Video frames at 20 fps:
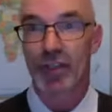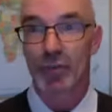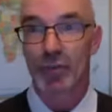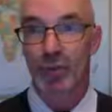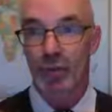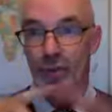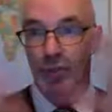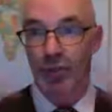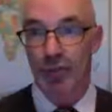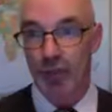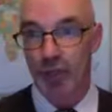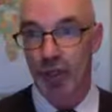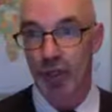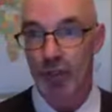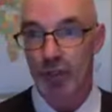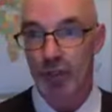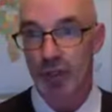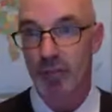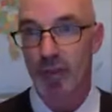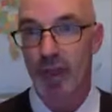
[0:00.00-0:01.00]
What does your
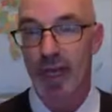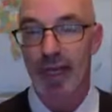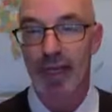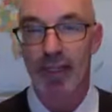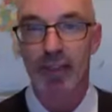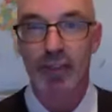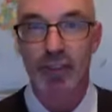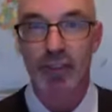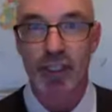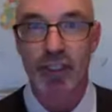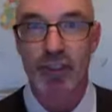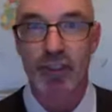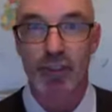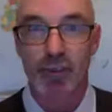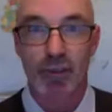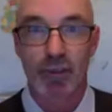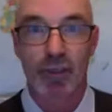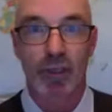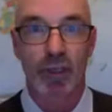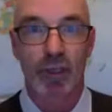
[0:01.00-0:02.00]
coaching package need to
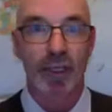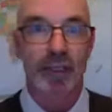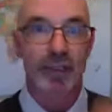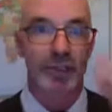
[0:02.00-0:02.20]
look like?